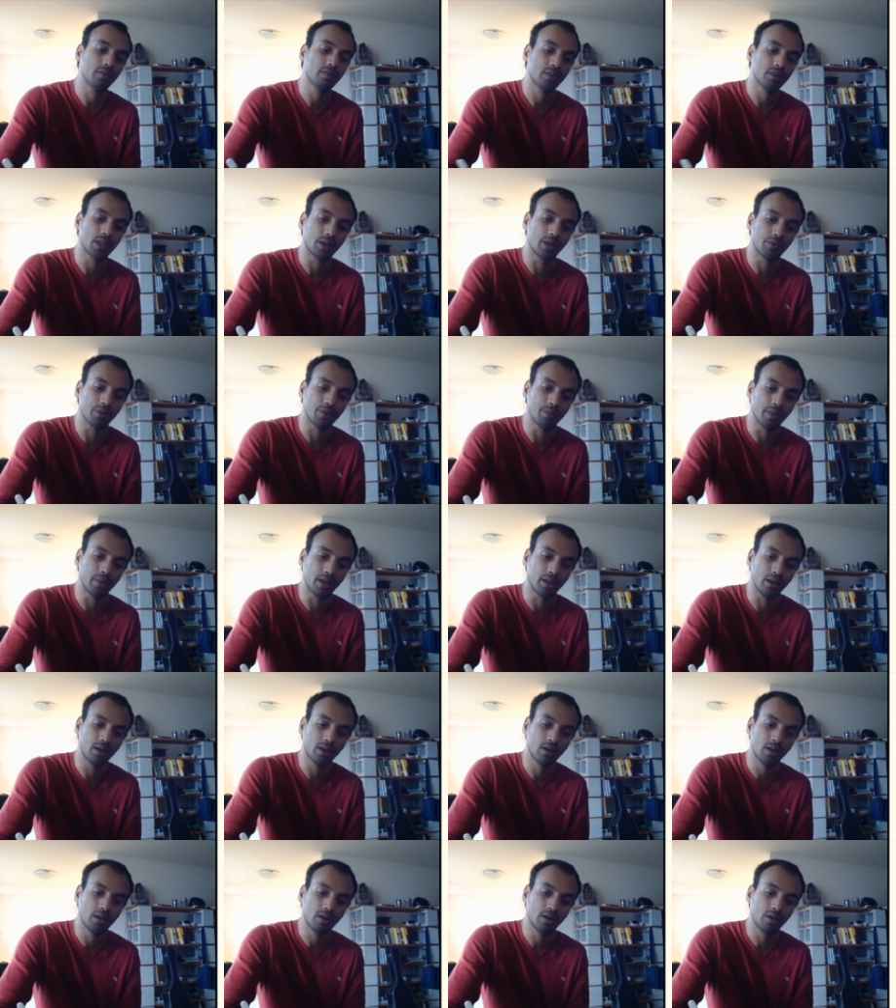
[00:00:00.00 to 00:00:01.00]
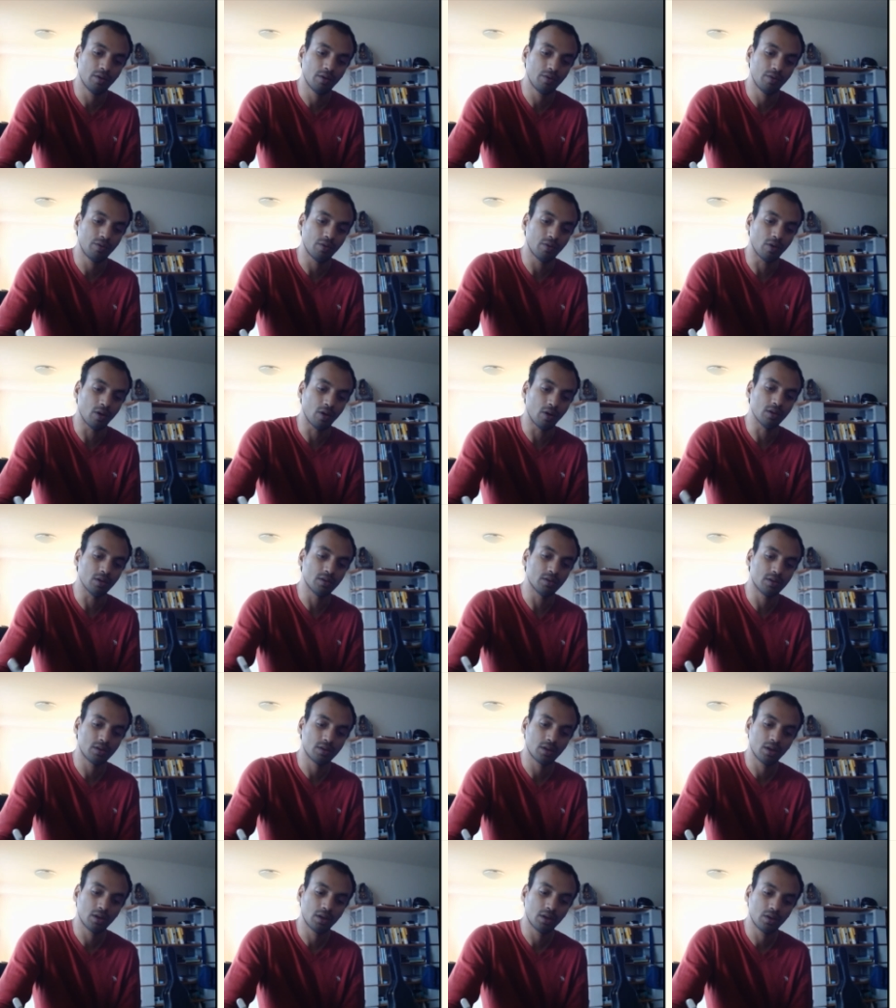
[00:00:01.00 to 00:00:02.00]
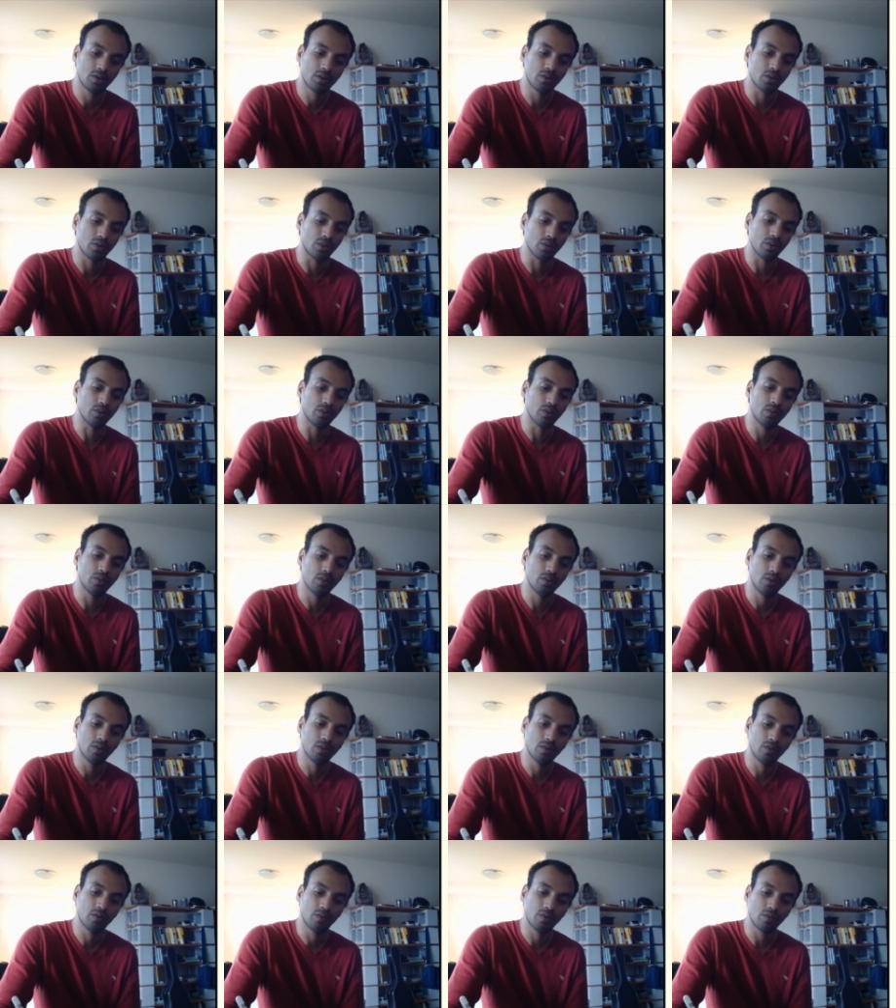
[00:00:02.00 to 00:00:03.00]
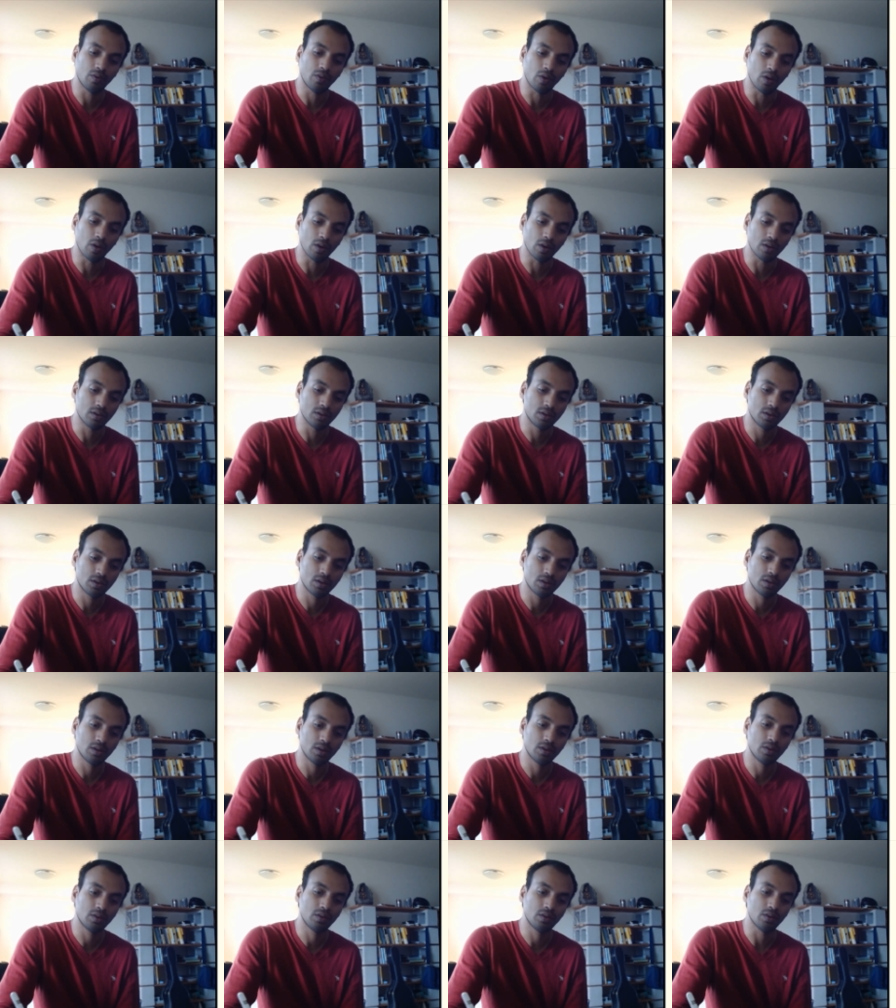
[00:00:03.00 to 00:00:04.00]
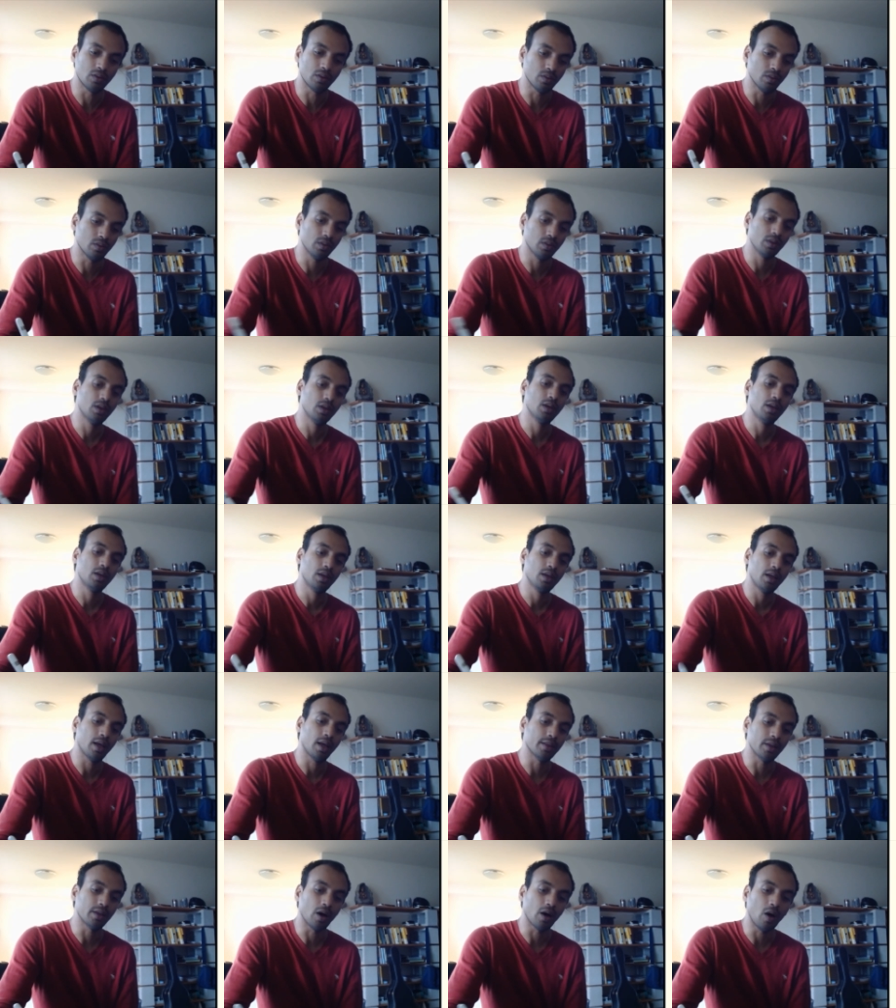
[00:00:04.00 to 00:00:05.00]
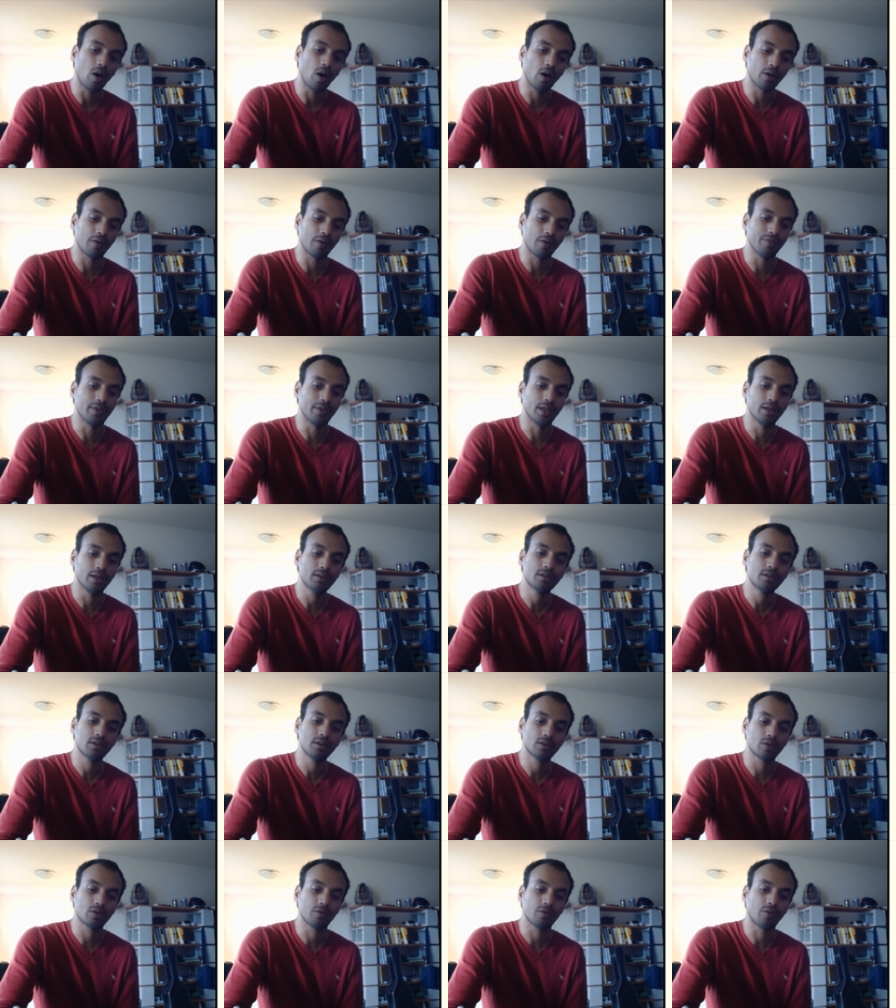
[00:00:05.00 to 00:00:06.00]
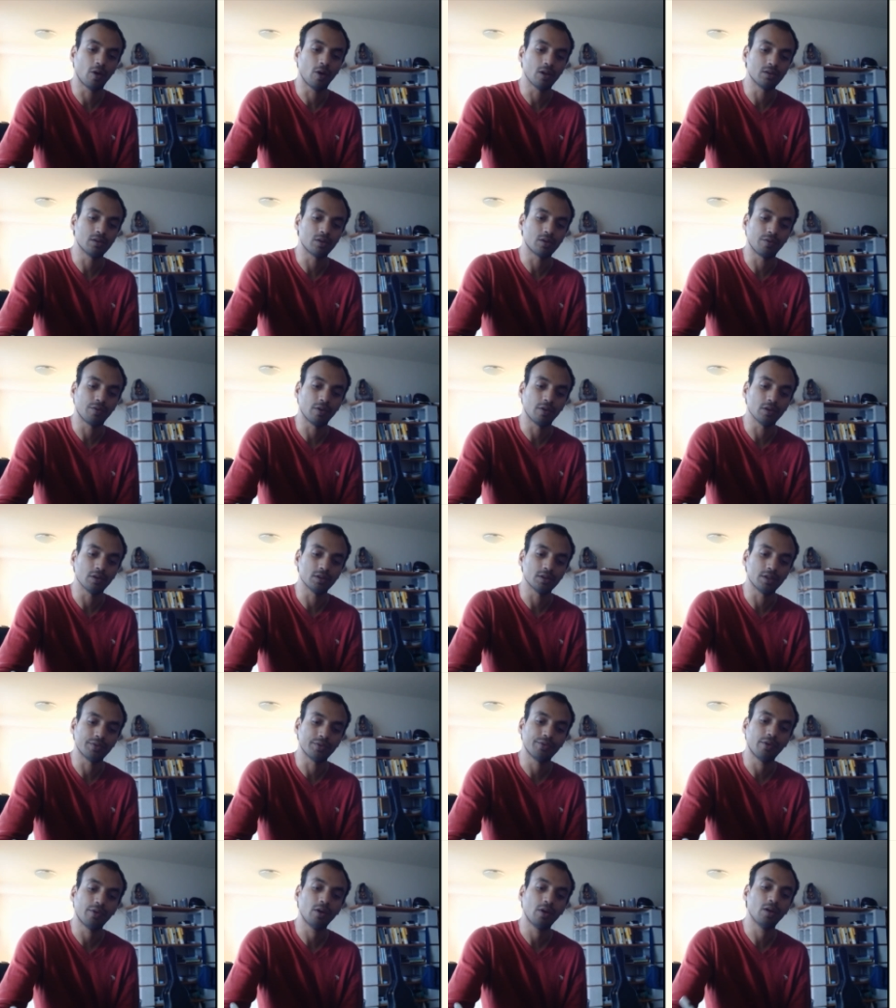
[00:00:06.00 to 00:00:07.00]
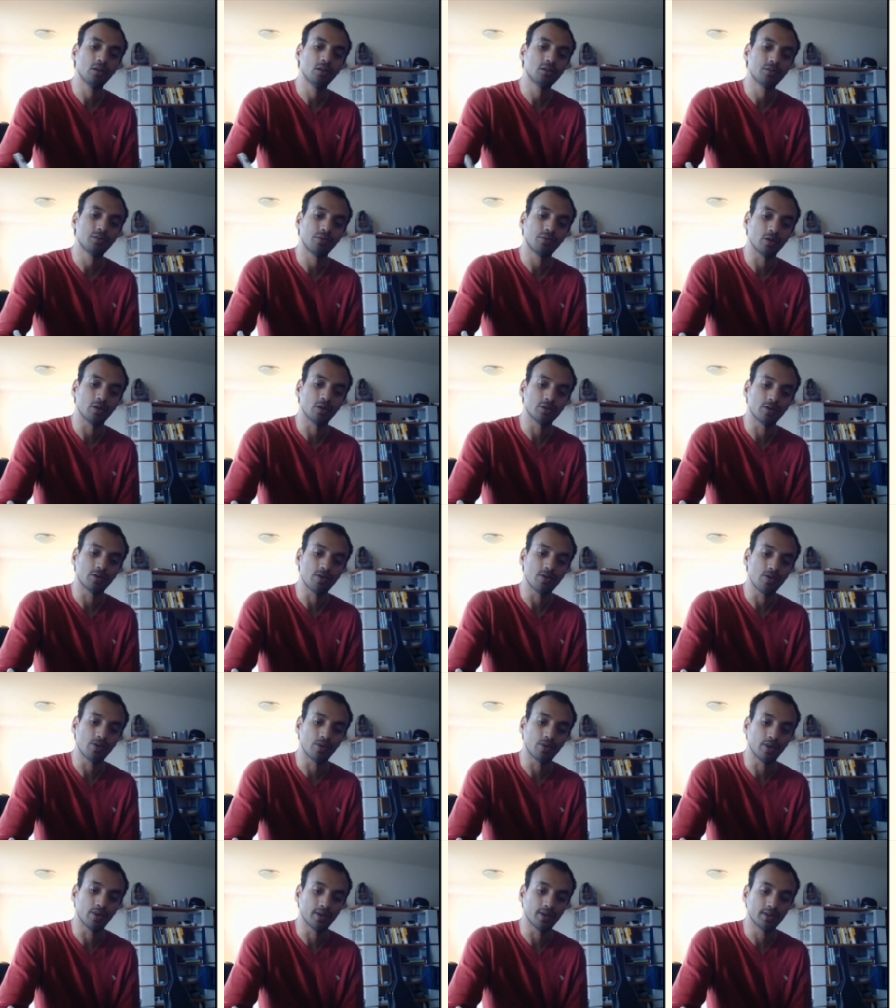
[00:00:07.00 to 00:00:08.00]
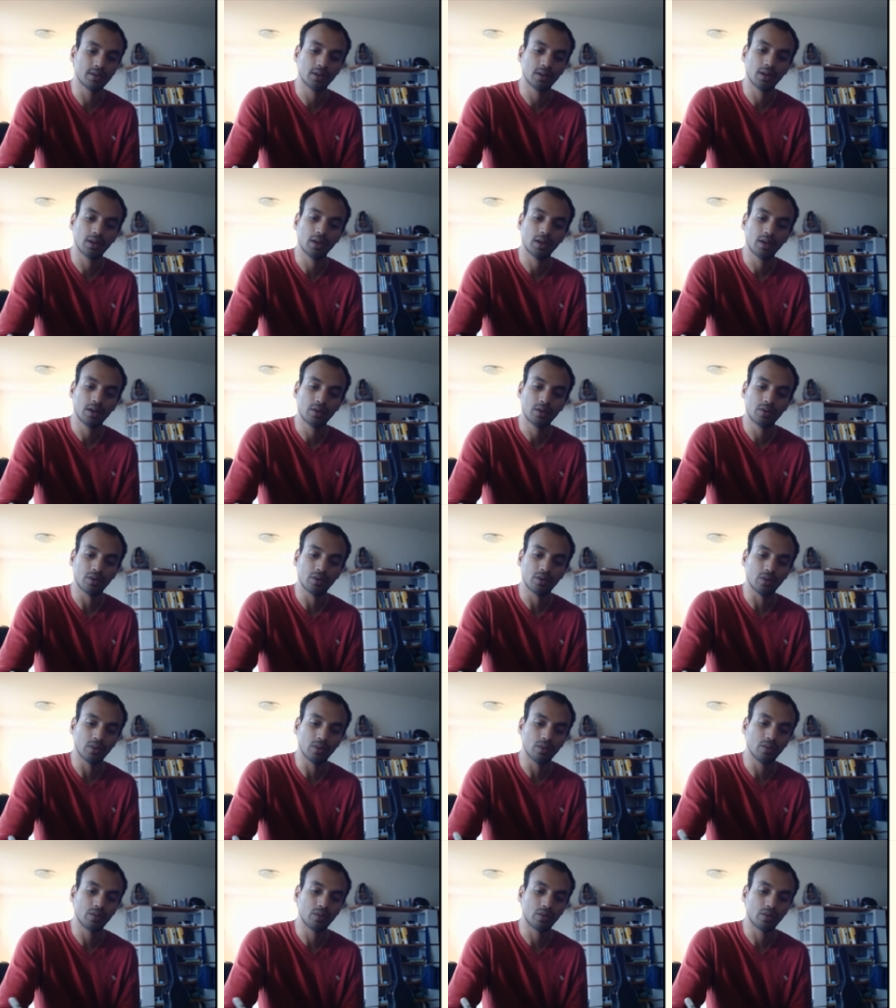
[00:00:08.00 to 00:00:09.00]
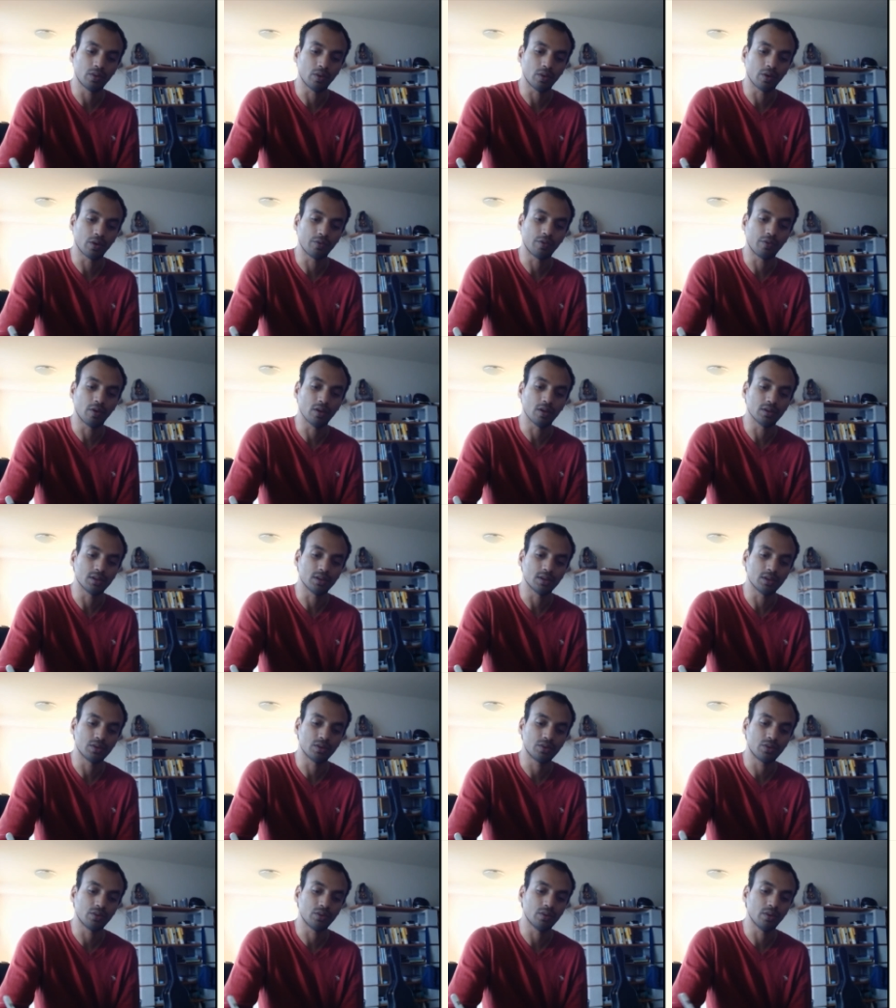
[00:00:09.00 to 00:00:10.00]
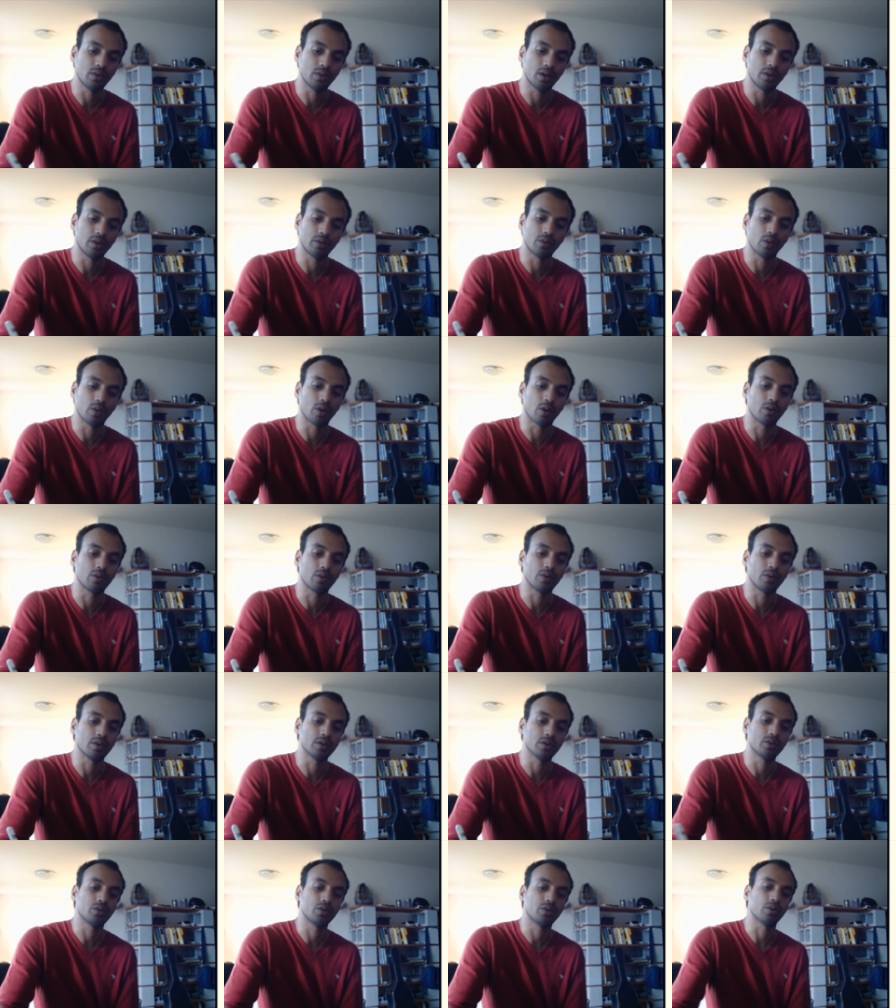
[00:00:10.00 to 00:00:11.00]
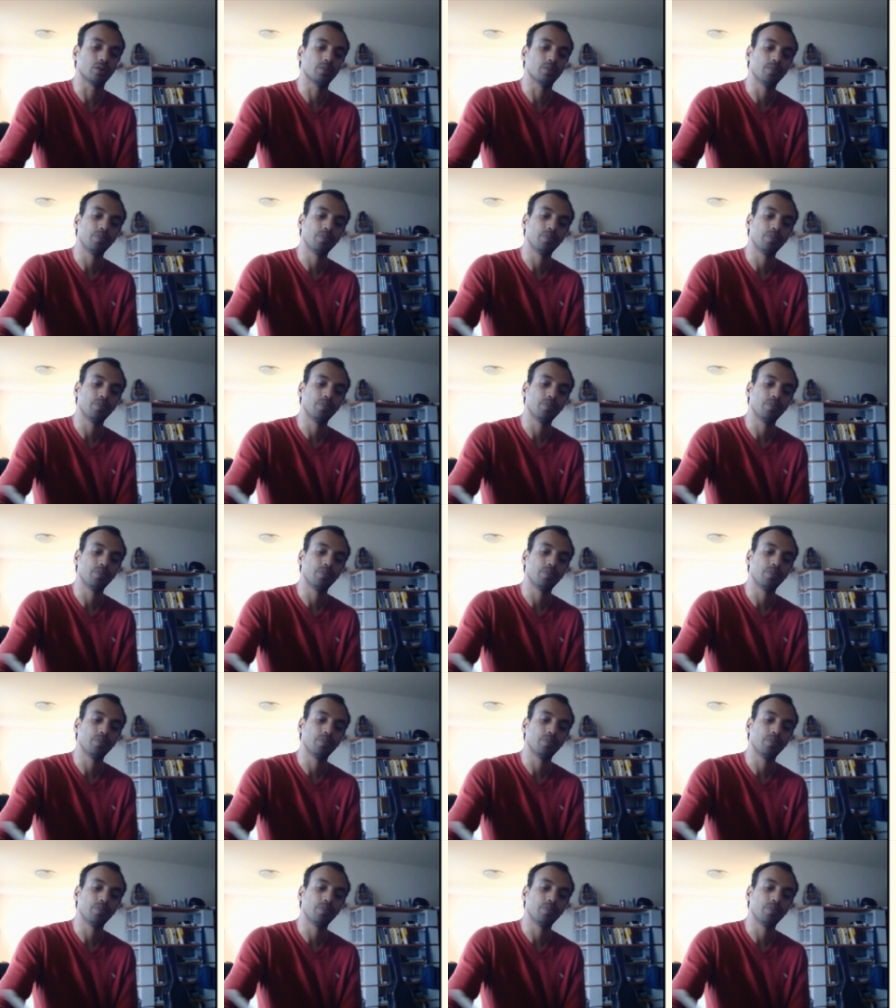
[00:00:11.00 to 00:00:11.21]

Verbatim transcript: that would be false true false true and the or of this so false or false is false false or true is true true or false is true and true or true is true